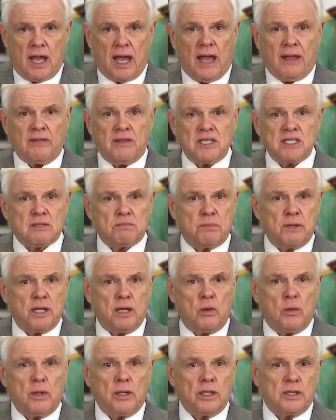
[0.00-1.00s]
And this
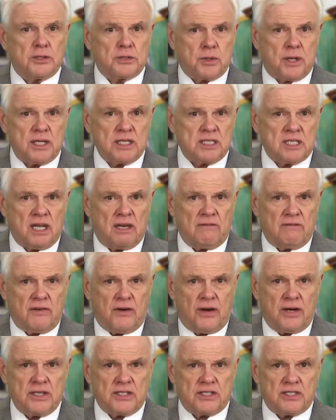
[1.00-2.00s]
bill will address that
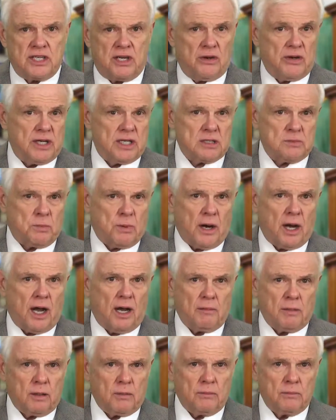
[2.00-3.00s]
very serious
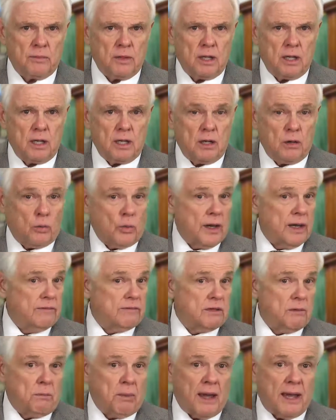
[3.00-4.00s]
problem.
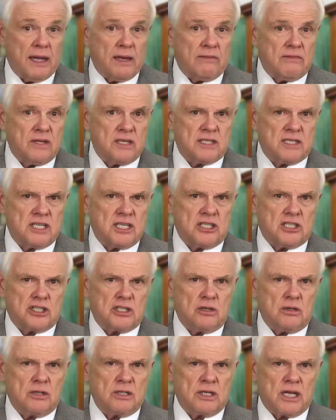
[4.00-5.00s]
We've debated this
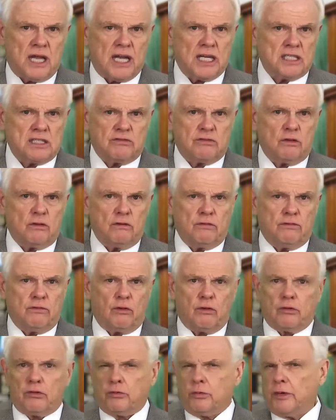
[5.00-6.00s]
issue in Nashville
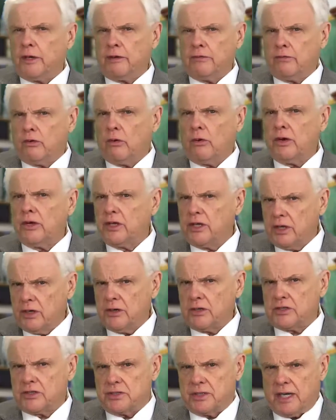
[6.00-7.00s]
for 3 or 4
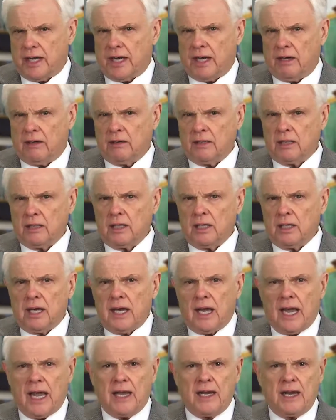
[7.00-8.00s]
years now
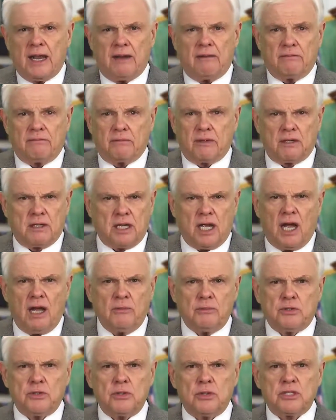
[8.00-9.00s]
and had
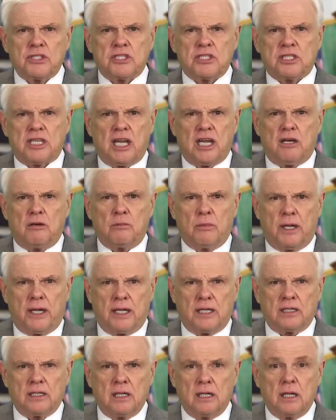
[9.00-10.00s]
come to a
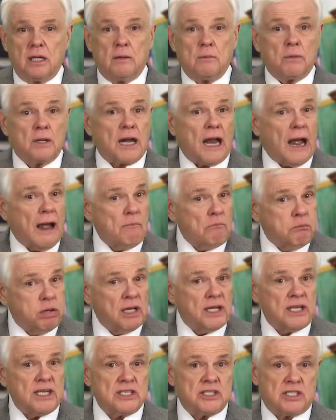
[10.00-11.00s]
stalemate. But I'm
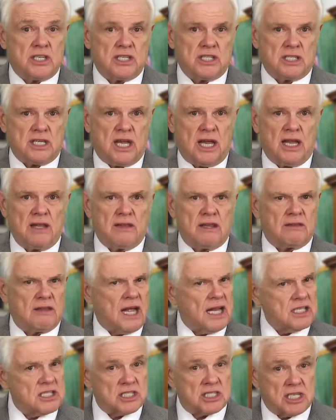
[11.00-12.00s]
pleased to say that
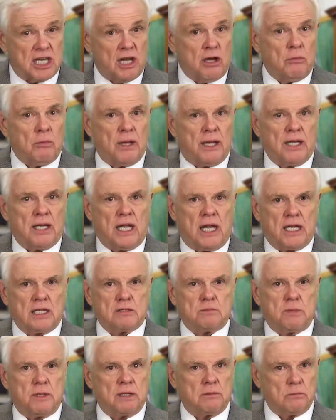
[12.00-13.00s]
that stalemate
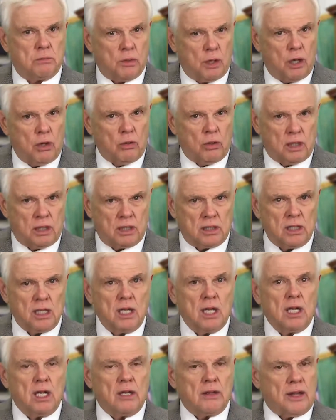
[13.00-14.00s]
has been broken,
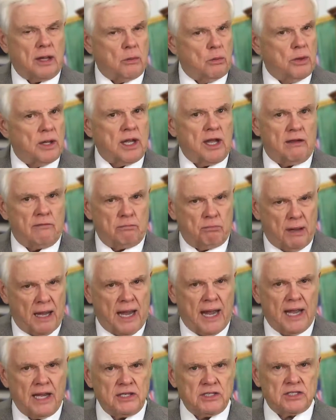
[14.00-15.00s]
that we have
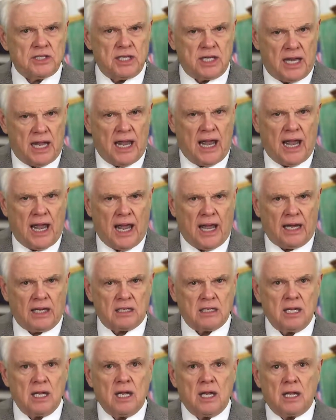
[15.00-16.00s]
passed an
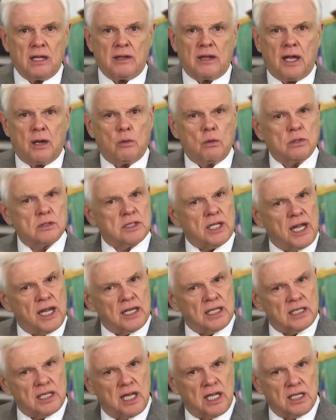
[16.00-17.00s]
act that will
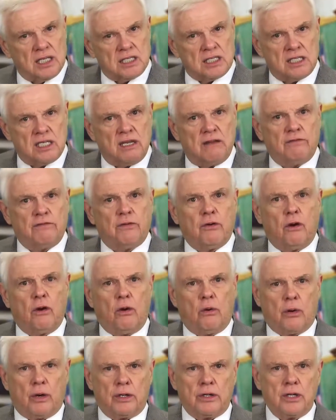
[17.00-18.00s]
take Tennessee
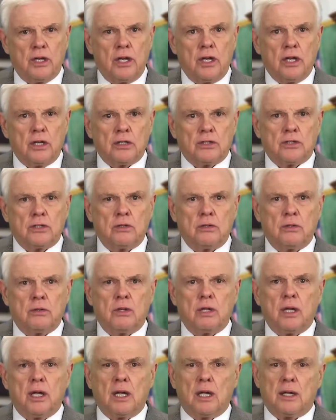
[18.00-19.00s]
forward
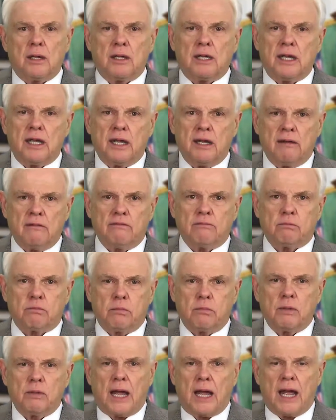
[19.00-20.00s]
to give
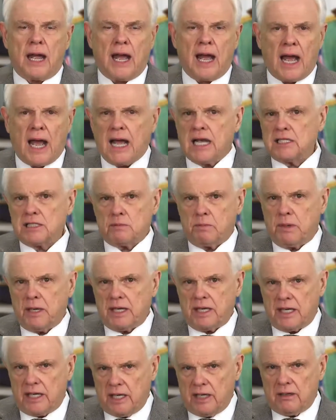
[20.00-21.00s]

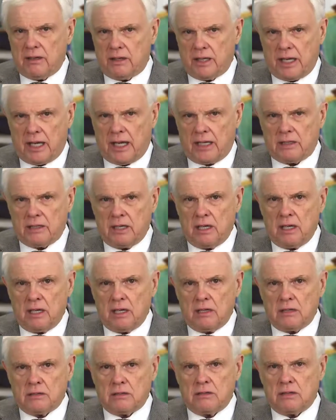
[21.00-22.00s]
high-speed internet
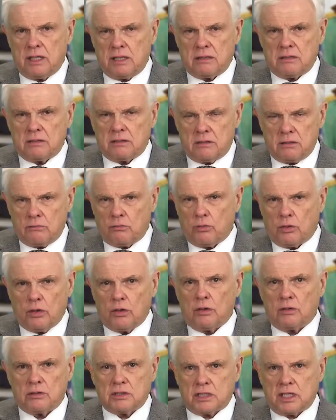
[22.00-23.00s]
to the
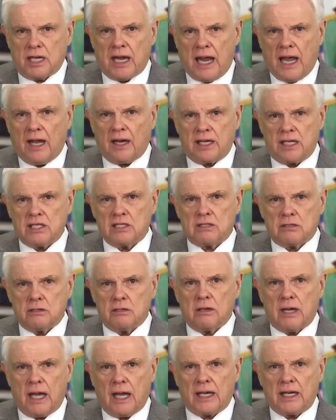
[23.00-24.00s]
rural counties
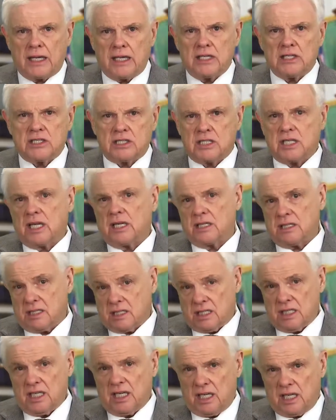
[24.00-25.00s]
throughout East
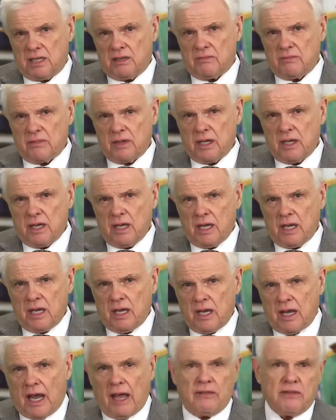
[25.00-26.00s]
Tennessee.
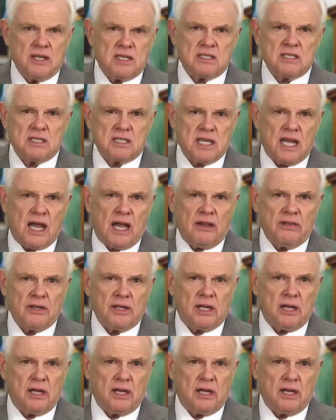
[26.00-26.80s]
And this is how the